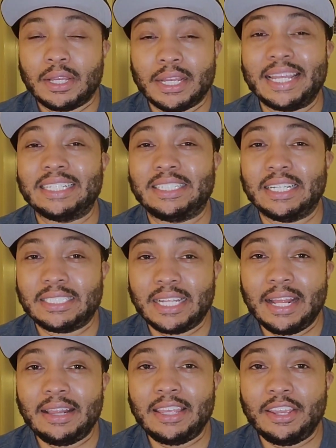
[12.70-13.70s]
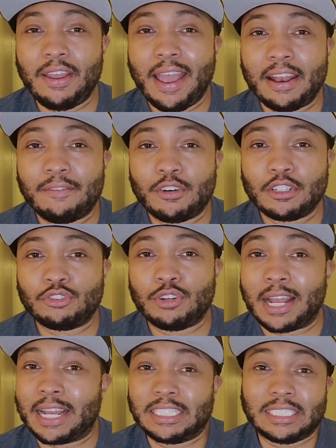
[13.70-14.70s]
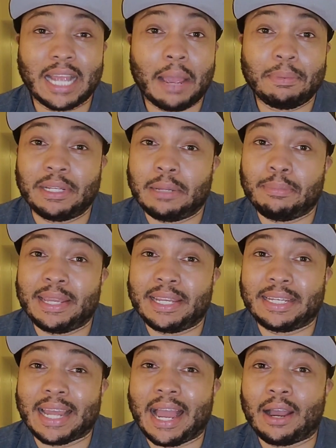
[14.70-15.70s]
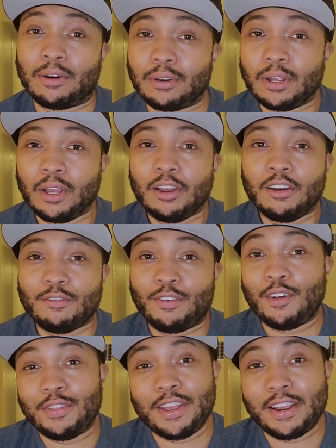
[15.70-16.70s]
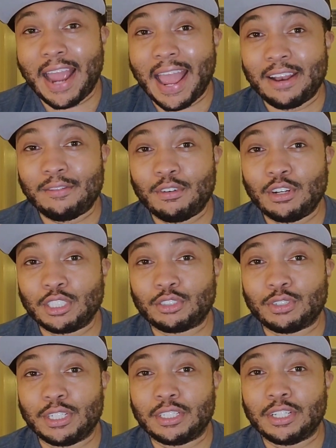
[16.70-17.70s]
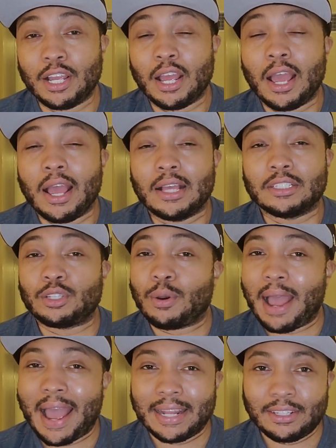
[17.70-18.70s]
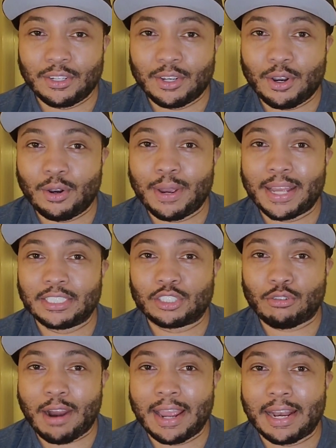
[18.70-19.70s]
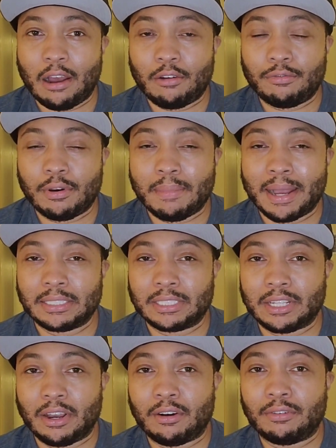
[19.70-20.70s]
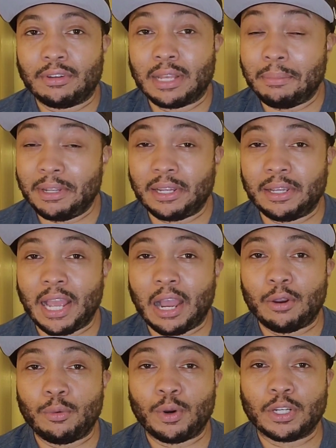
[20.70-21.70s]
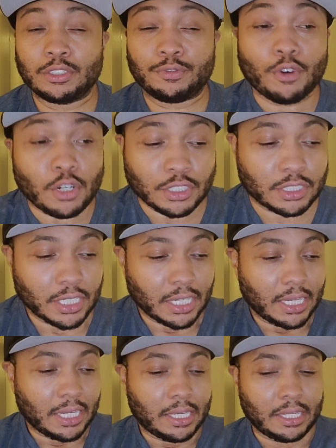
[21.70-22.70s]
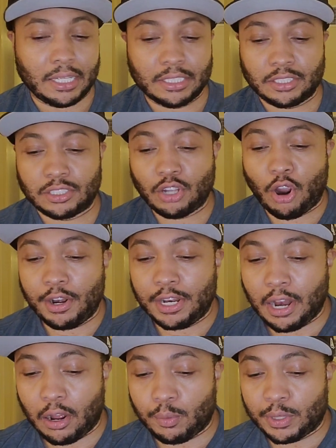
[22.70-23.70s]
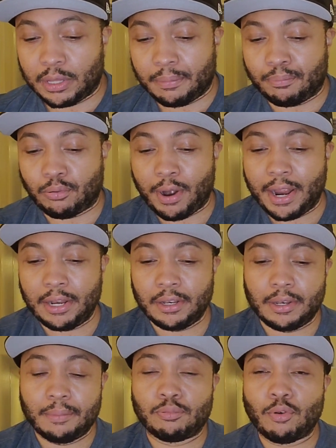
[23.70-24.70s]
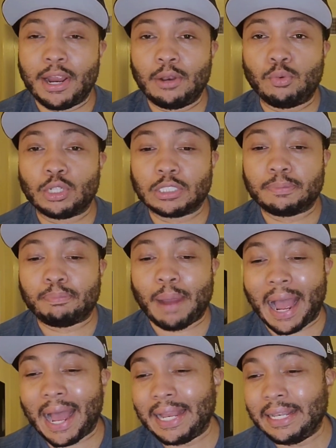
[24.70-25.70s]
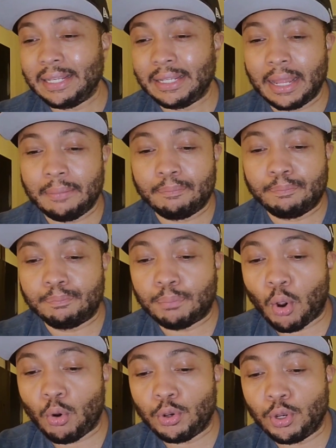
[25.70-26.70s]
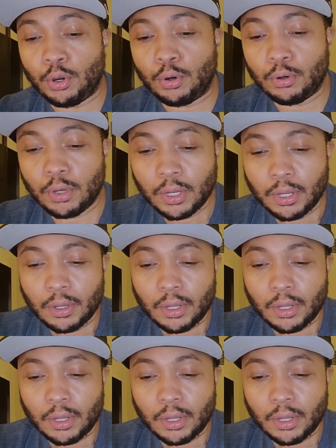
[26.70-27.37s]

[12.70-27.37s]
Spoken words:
It is their 10th year anniversary, and I just happened to be in town for their anniversary. So I had to go and try it out for myself. Let me tell you how it was. First, it started out with the bread. The bread was pan de bono